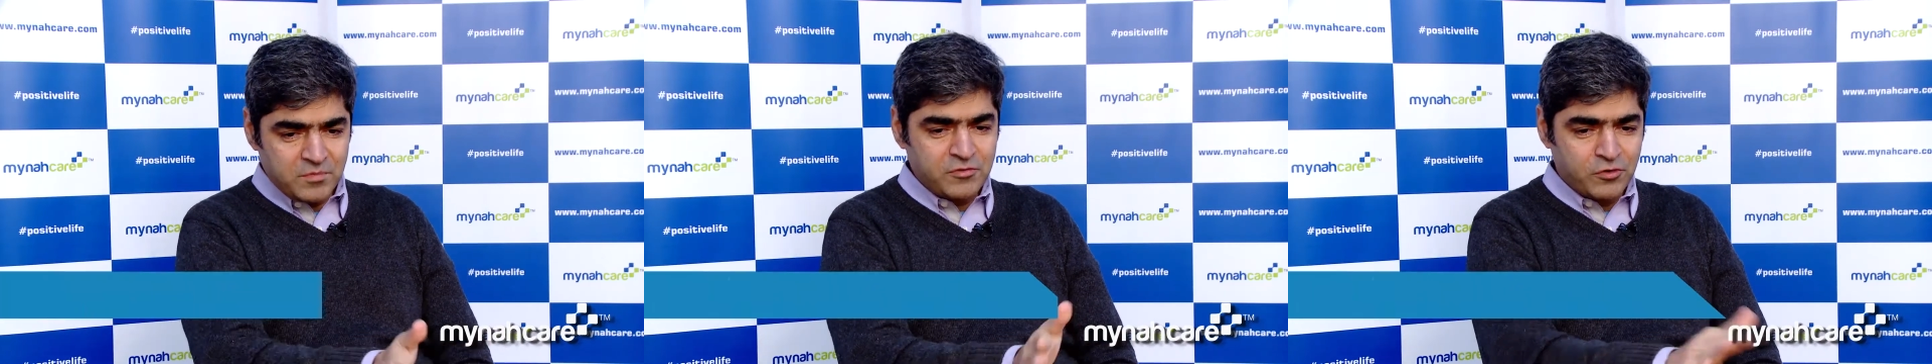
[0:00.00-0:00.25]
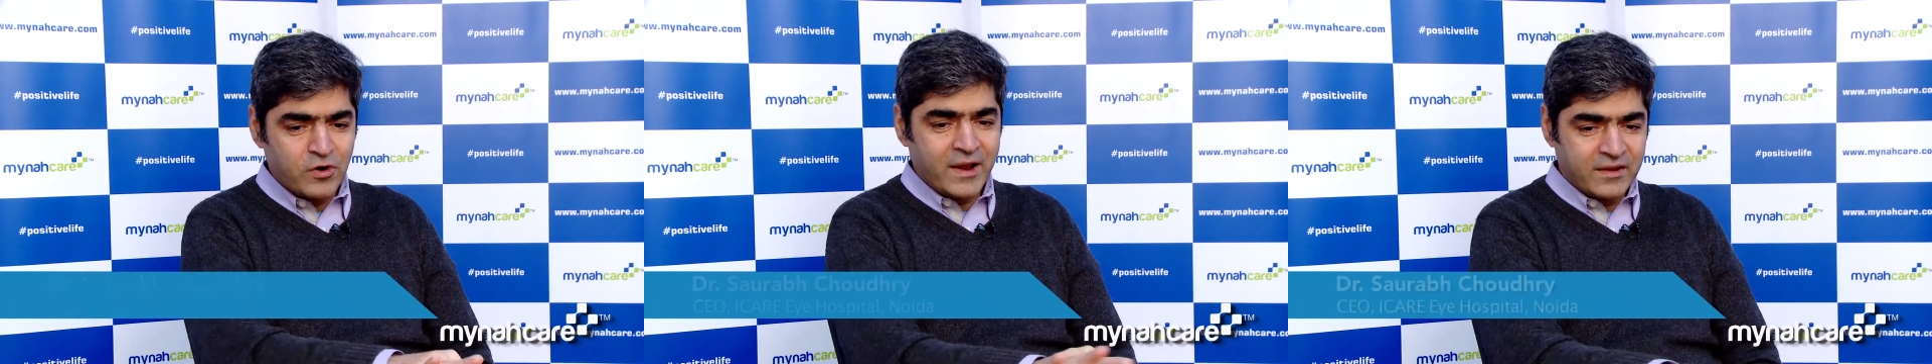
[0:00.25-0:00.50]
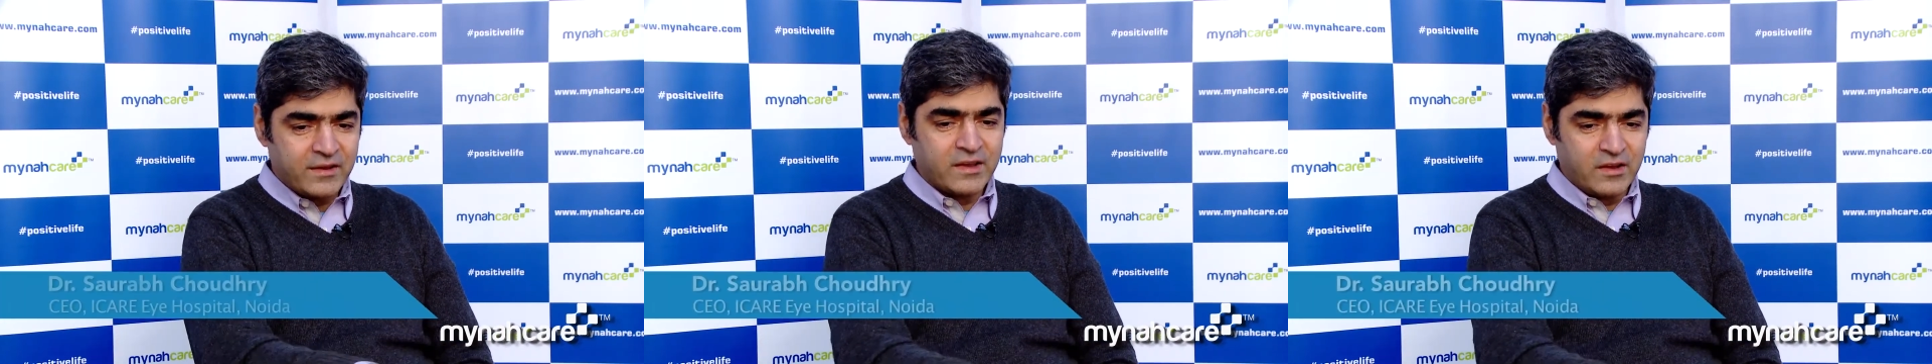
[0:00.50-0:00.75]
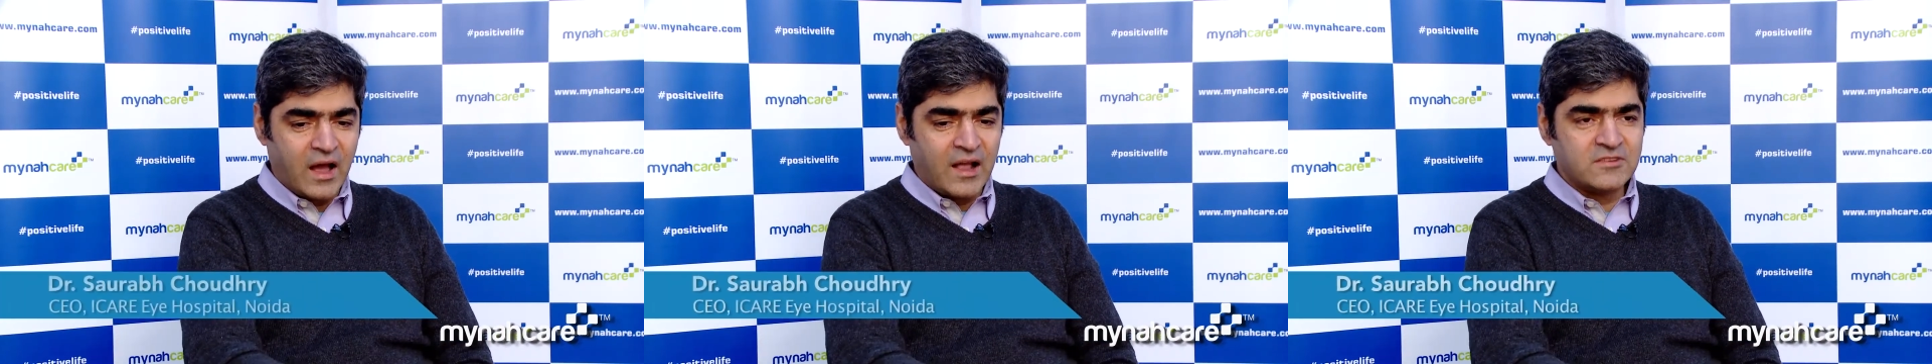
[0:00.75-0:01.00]
Before I
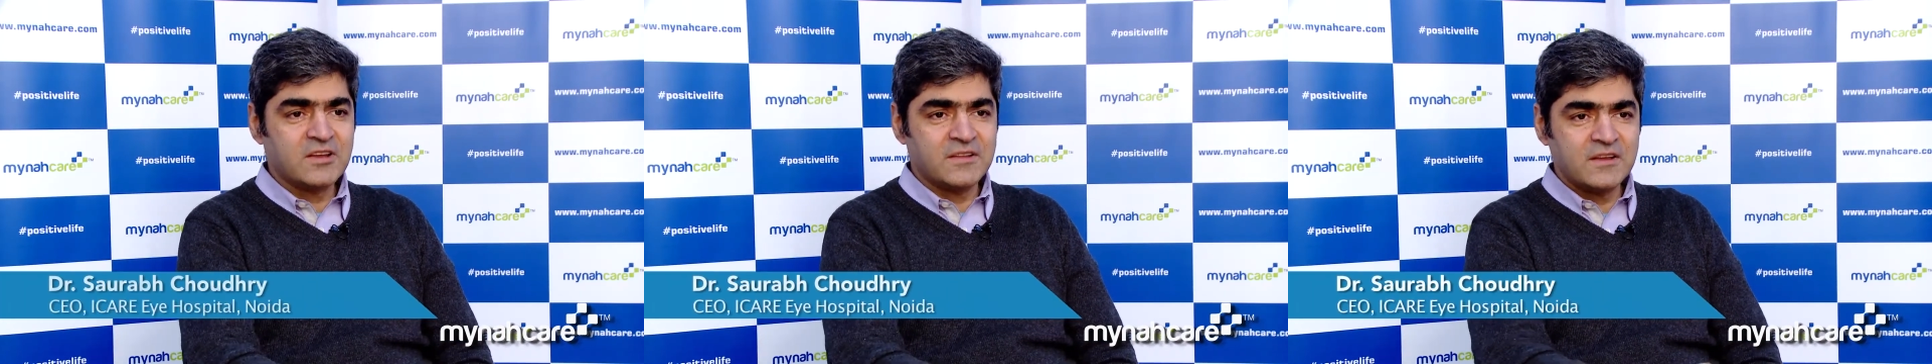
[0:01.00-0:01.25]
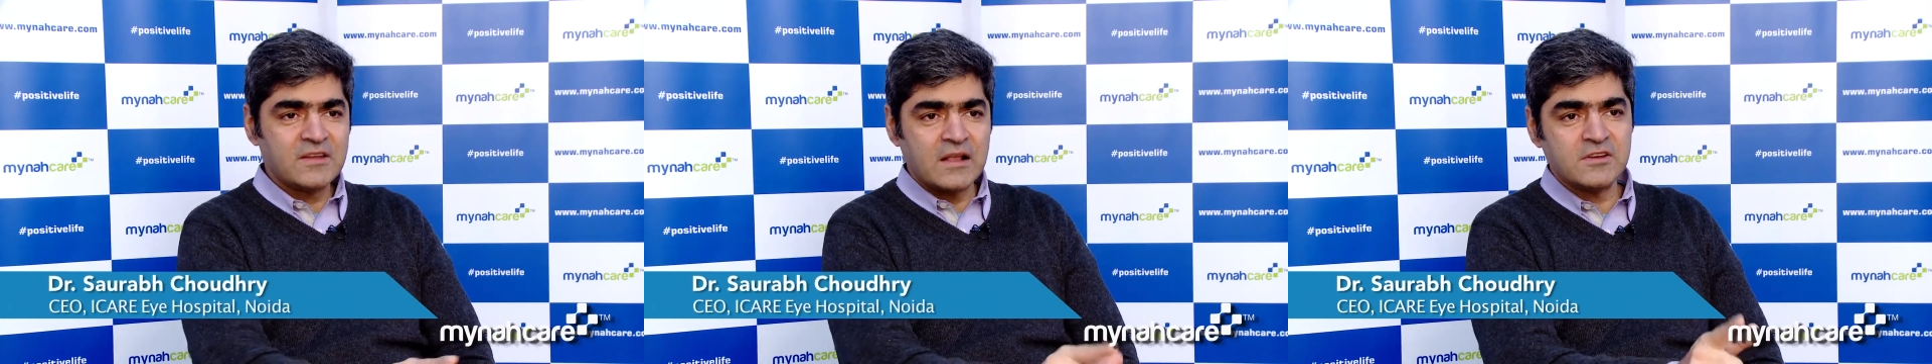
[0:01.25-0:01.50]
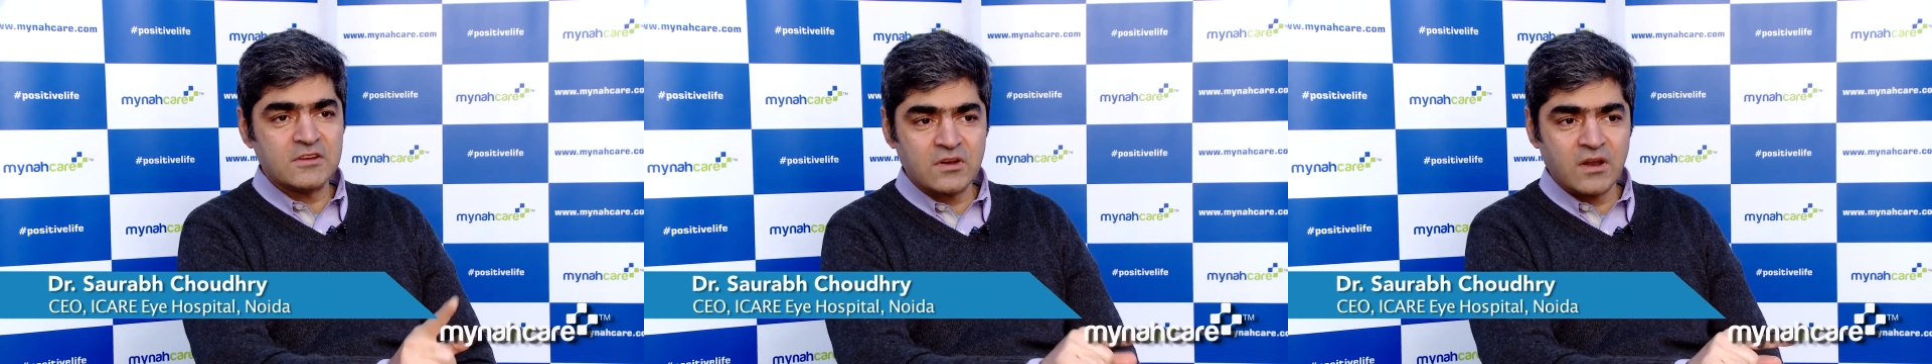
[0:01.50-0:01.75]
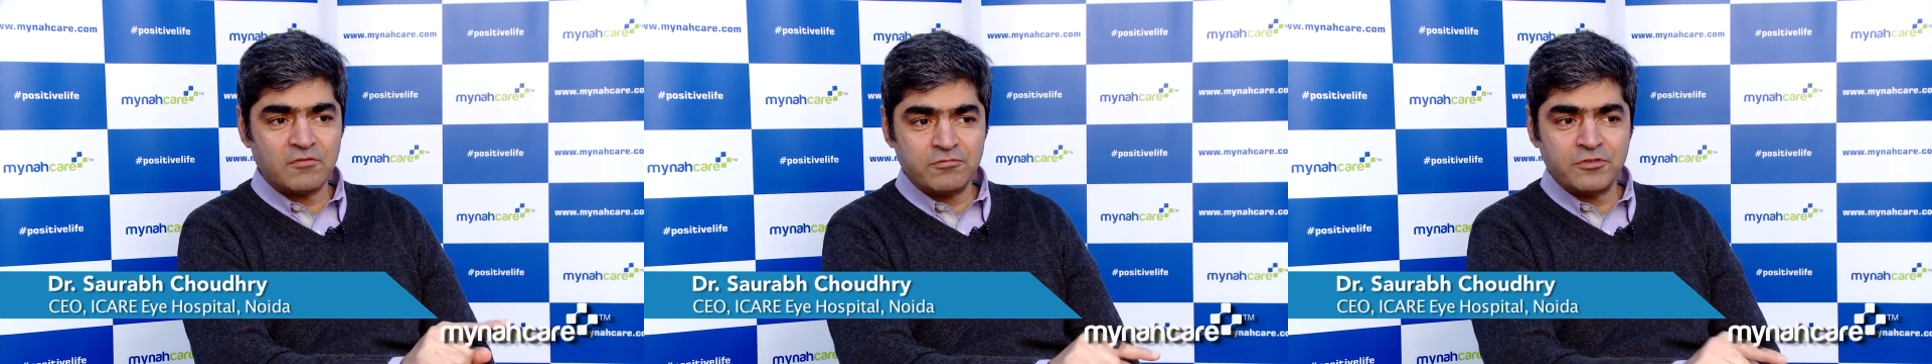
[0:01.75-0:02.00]
answer this, I'll just
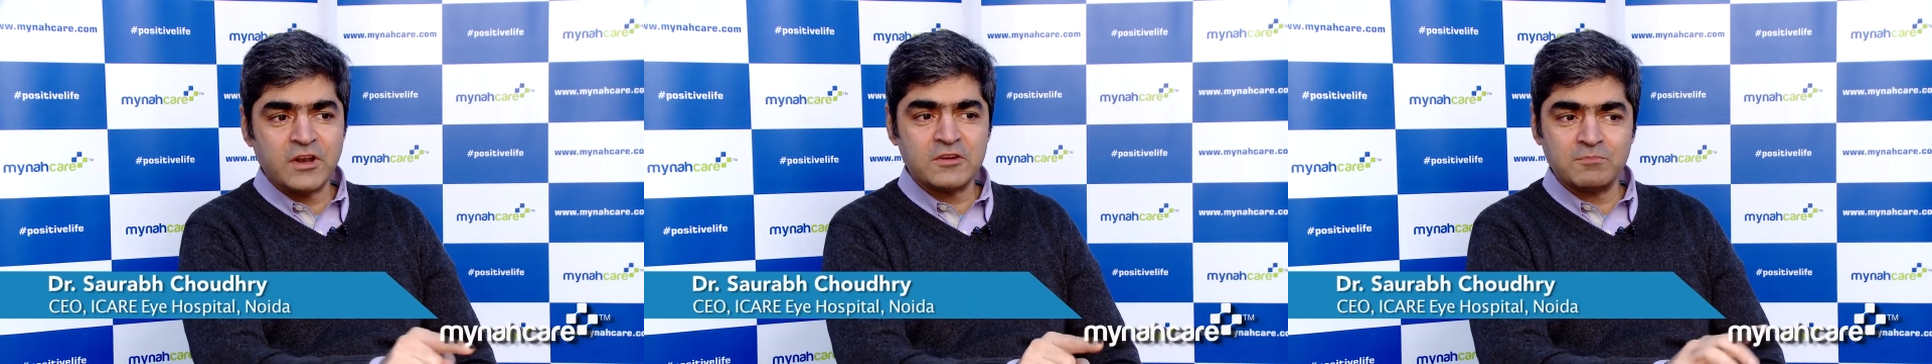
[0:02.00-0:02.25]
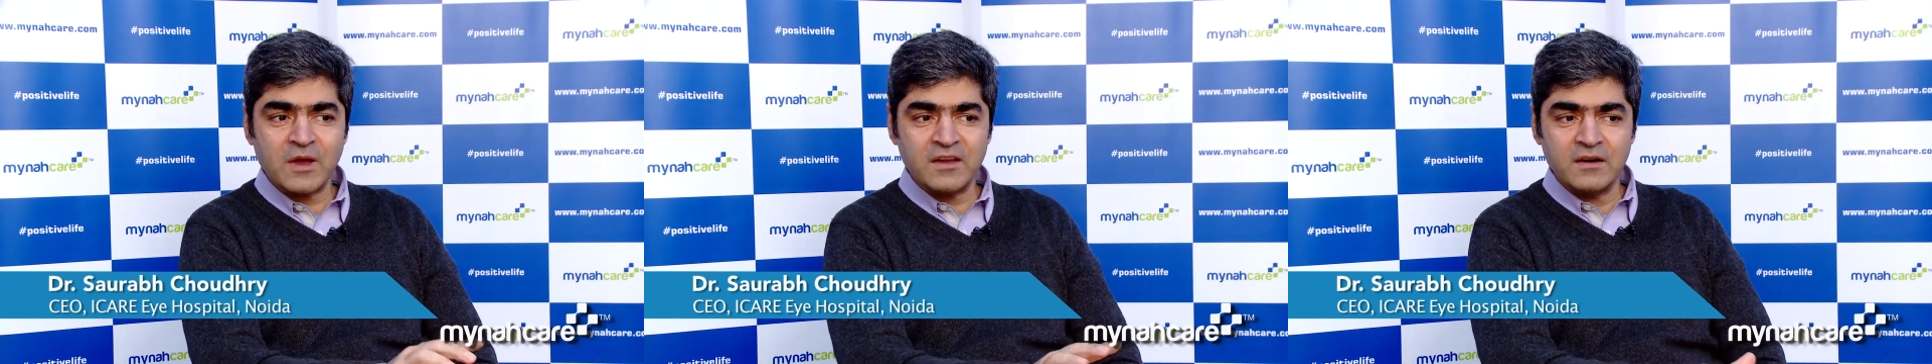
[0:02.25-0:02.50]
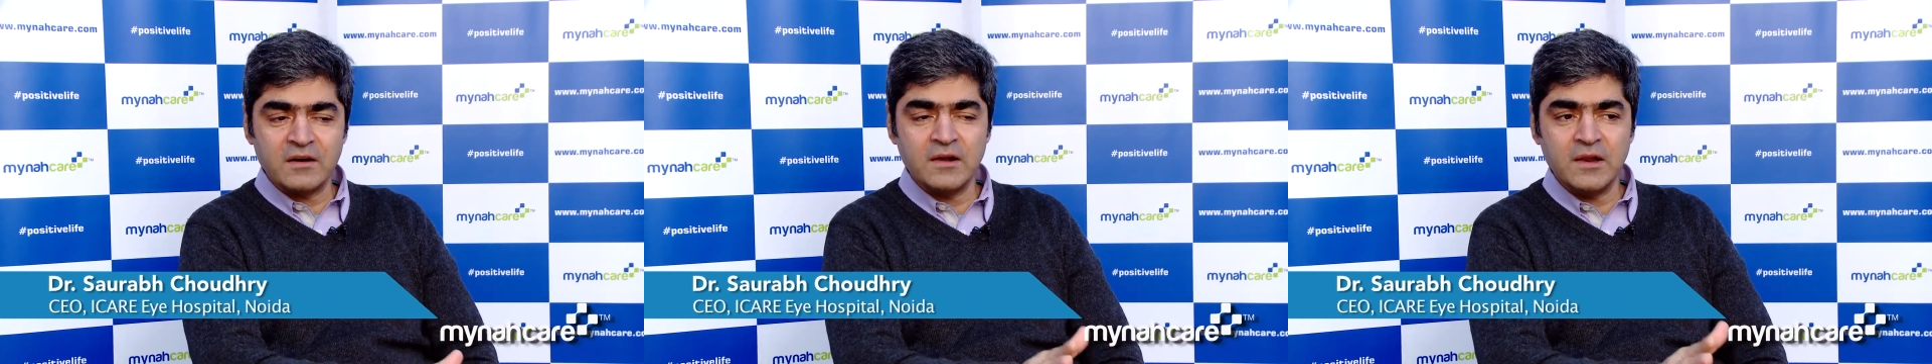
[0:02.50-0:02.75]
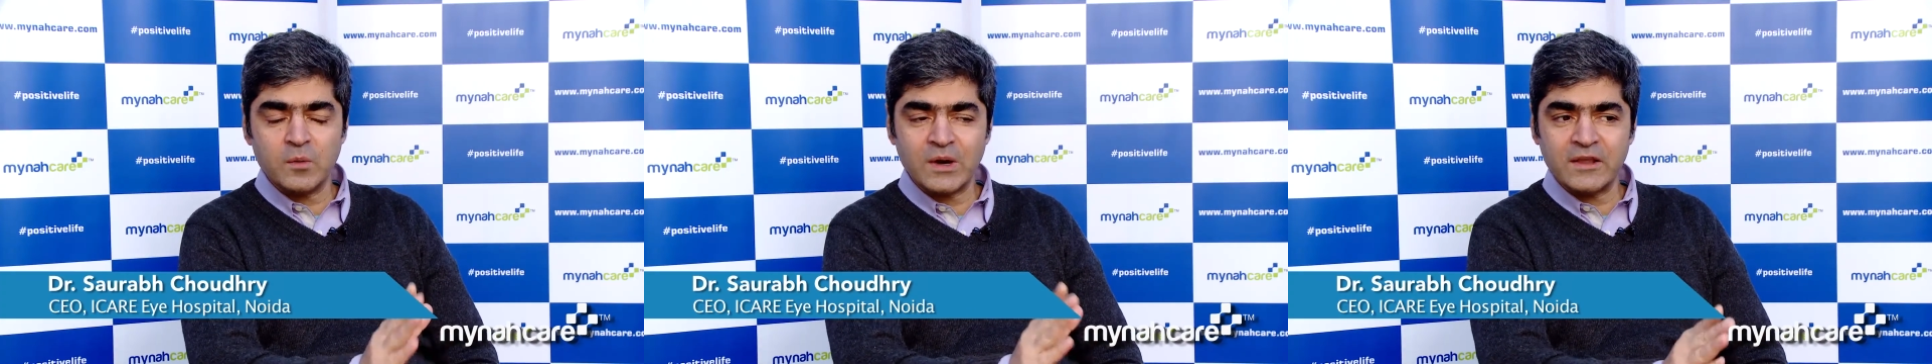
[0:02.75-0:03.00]
finish my
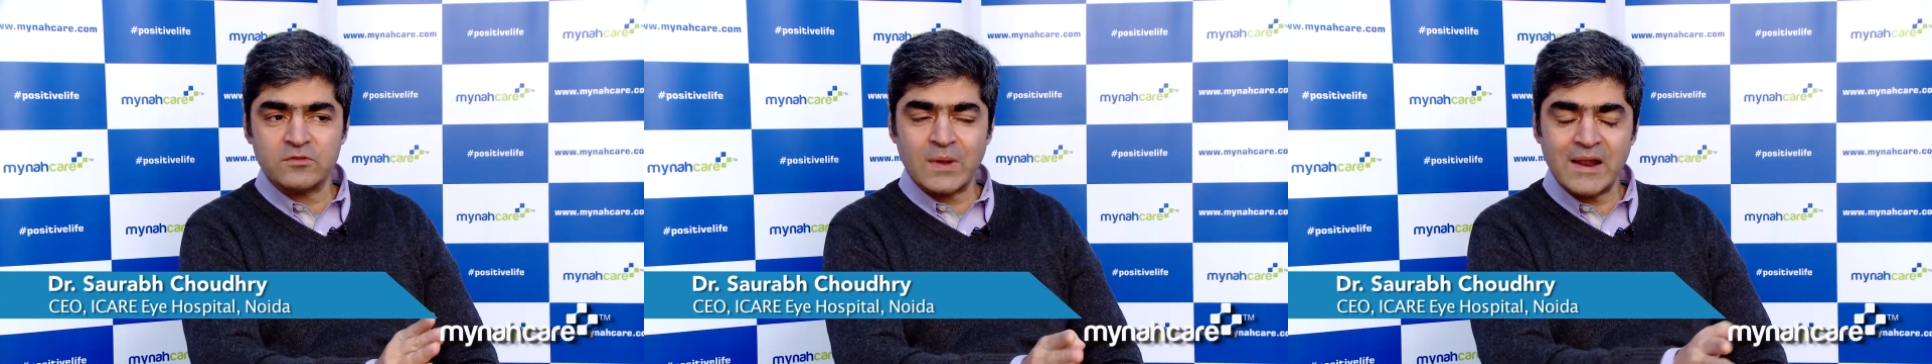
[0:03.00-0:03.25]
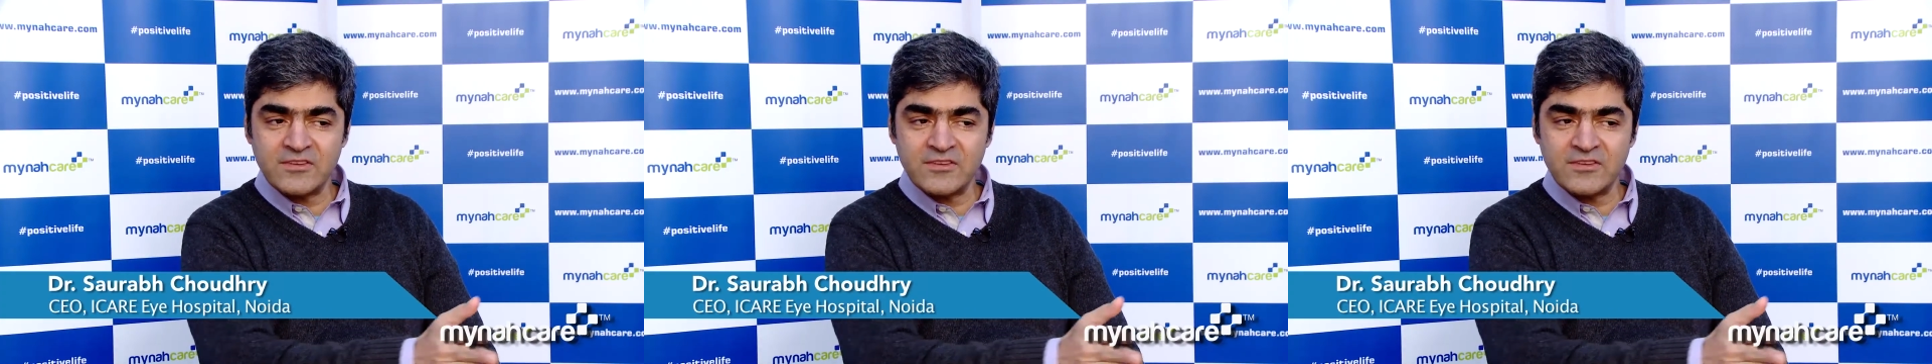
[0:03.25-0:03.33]
earlier one as well.